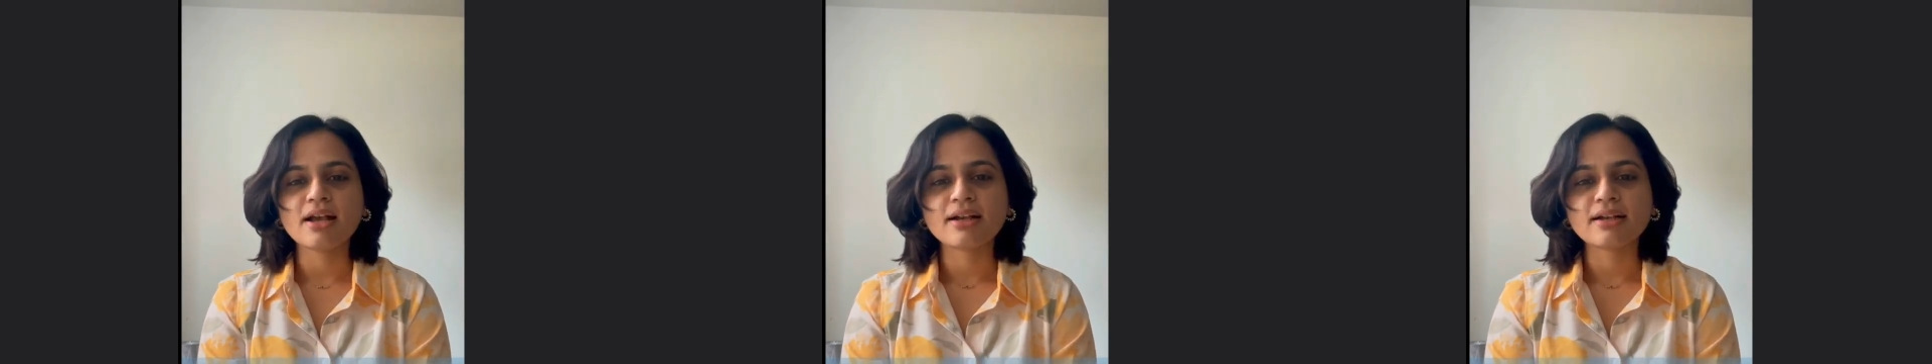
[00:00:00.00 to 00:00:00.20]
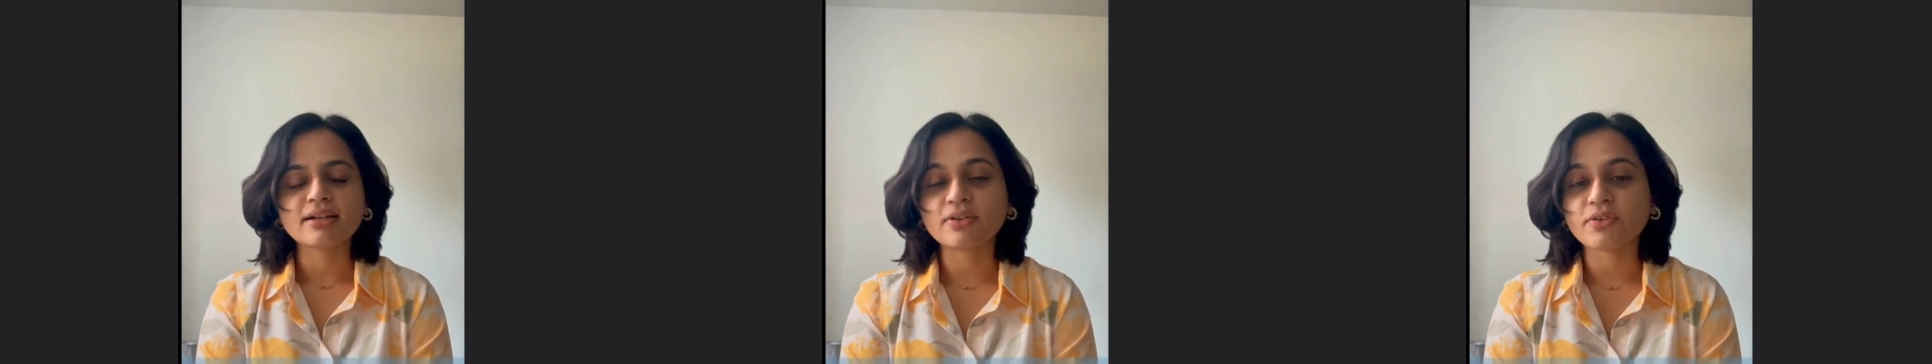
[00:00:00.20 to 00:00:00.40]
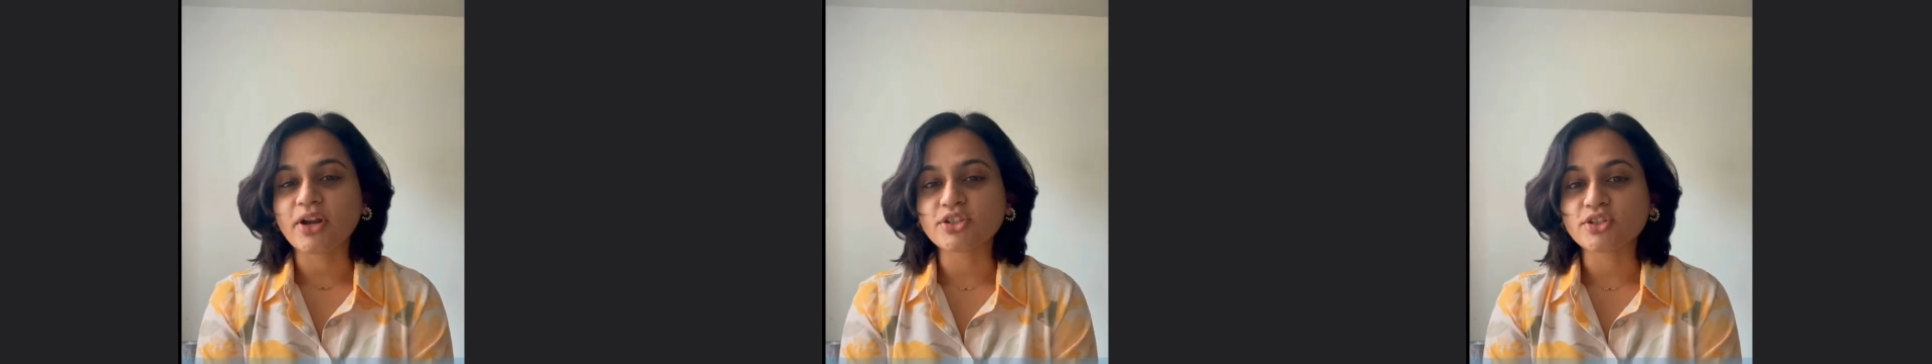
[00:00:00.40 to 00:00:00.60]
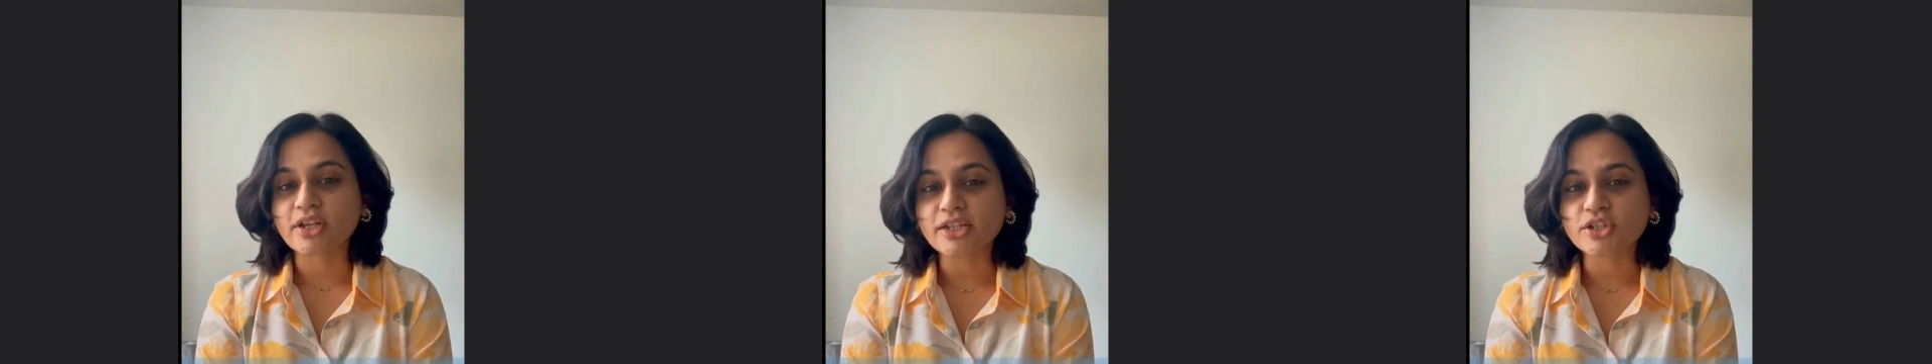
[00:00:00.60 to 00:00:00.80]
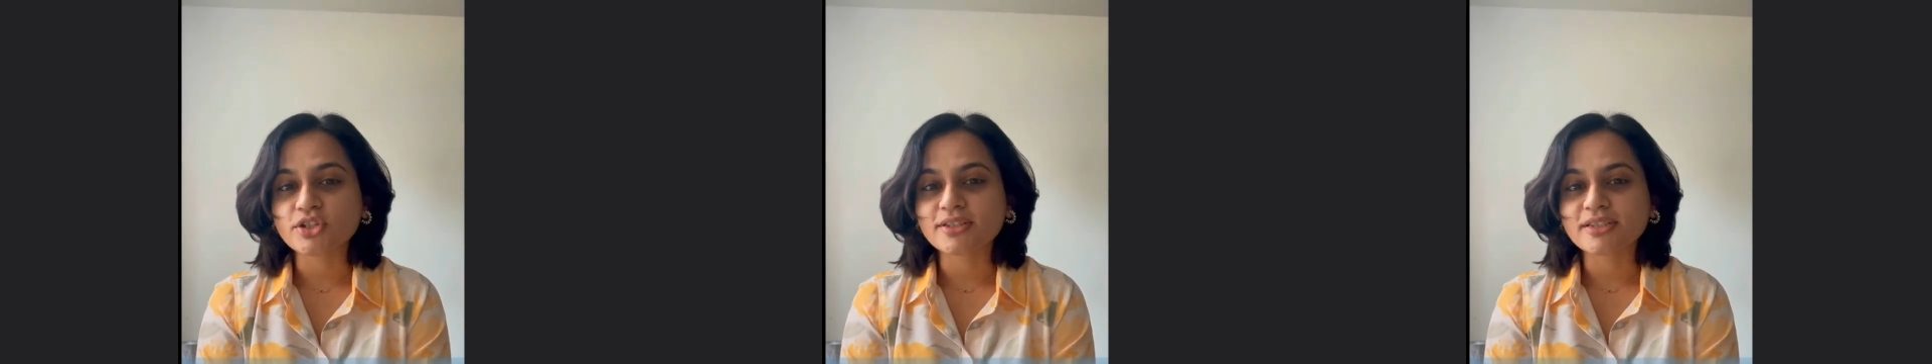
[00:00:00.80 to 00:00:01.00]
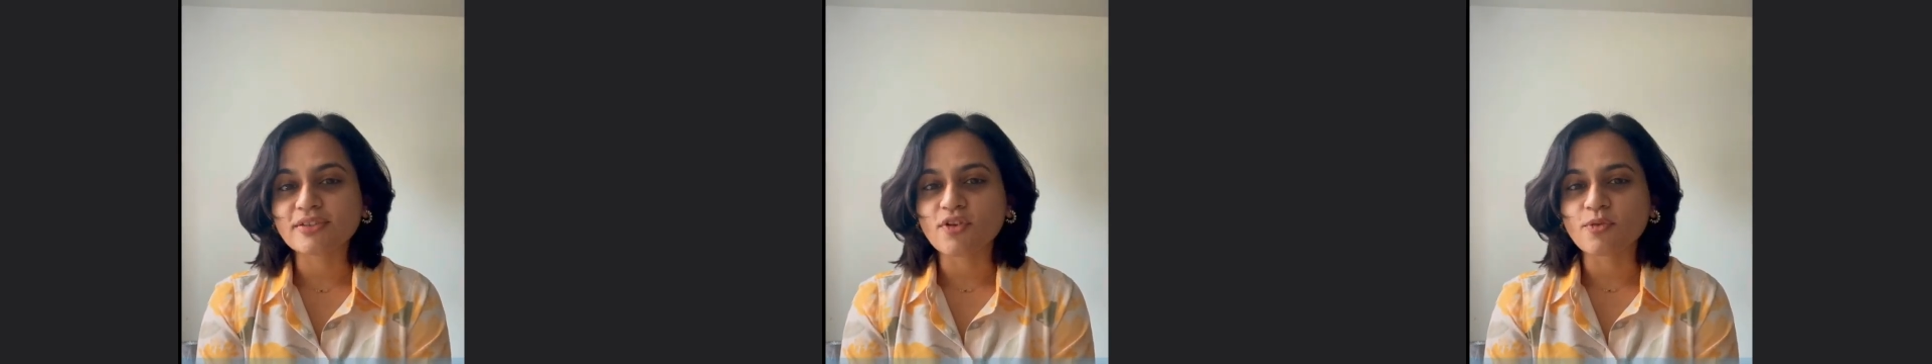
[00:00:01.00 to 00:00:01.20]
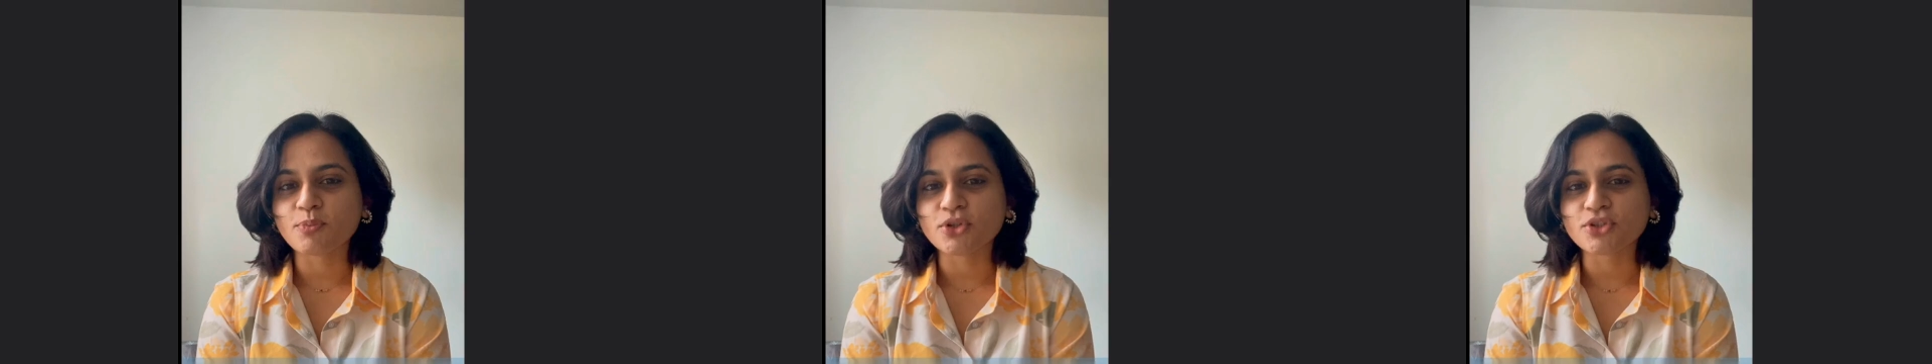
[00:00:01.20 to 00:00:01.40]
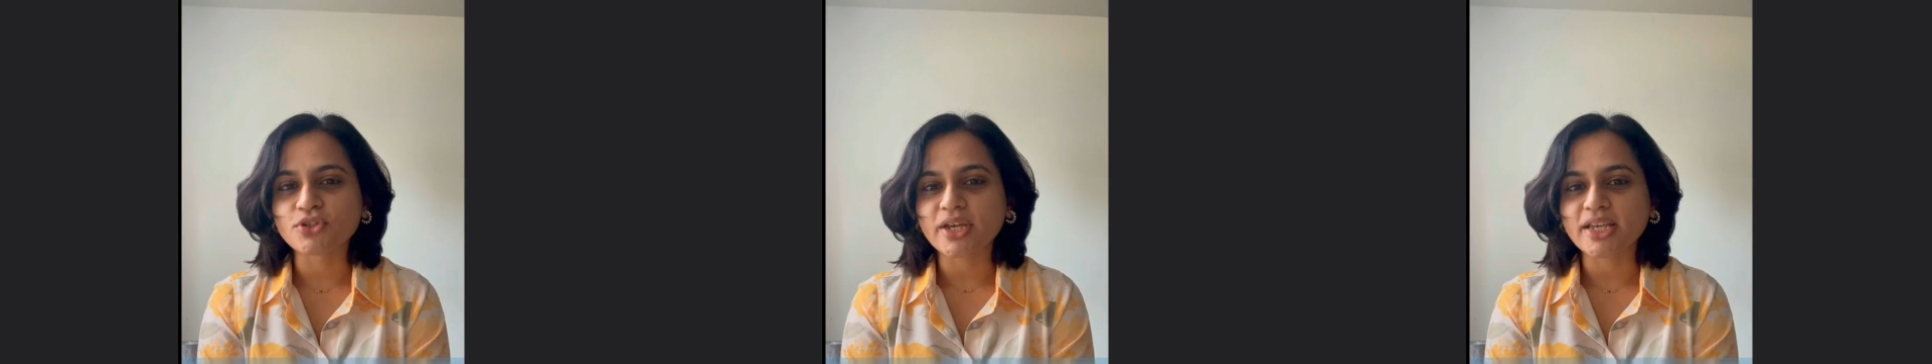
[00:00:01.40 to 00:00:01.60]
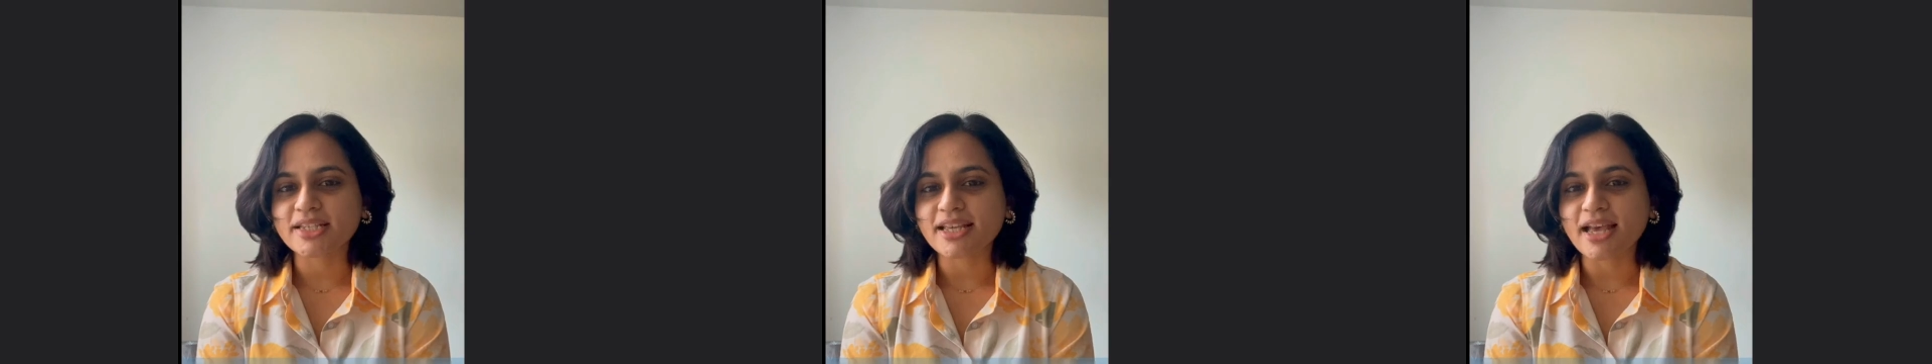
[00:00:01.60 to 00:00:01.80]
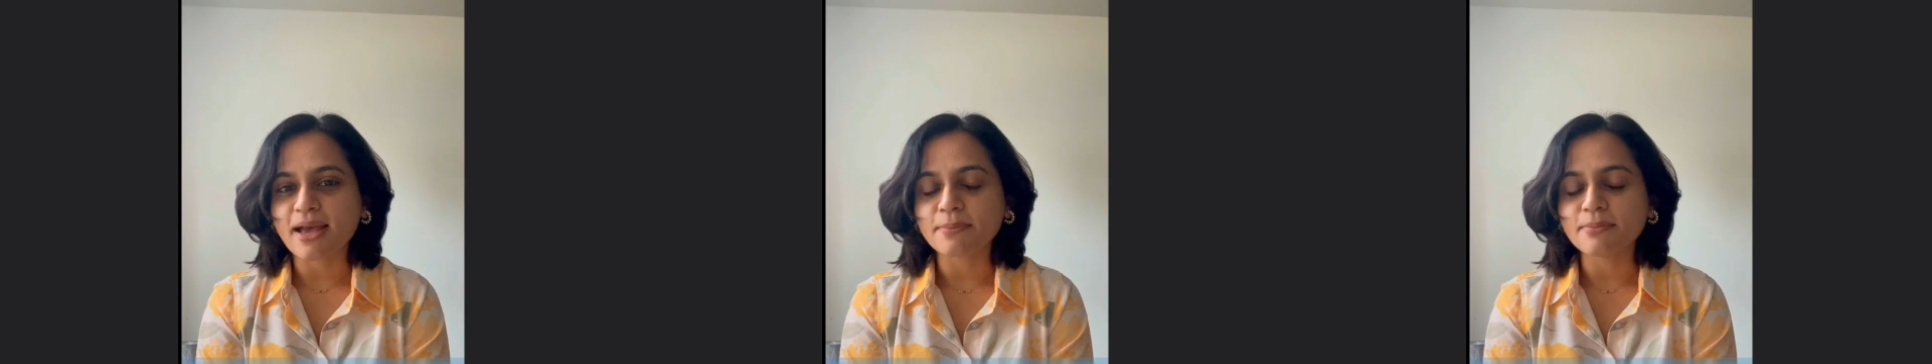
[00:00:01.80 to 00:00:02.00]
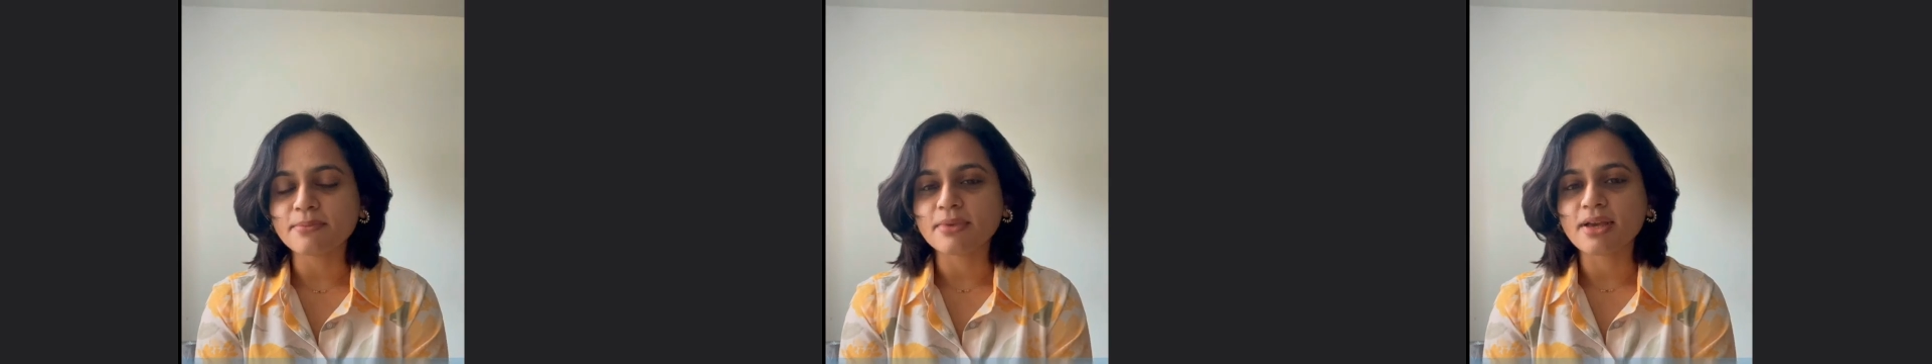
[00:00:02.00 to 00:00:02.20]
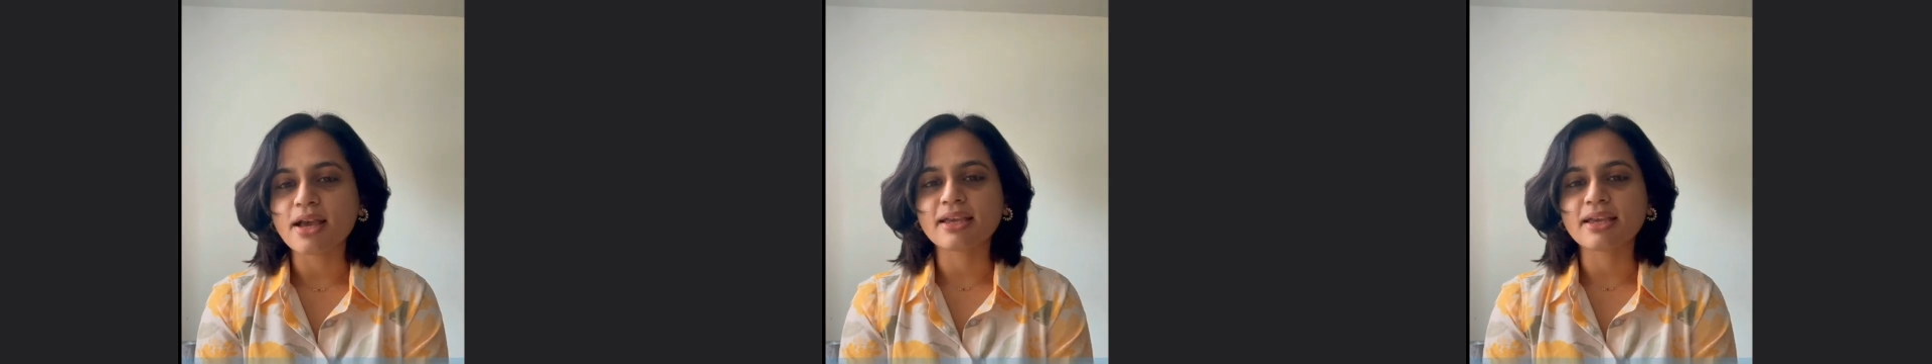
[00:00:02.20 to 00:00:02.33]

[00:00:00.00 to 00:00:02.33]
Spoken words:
Congratulations if you've booked your exam.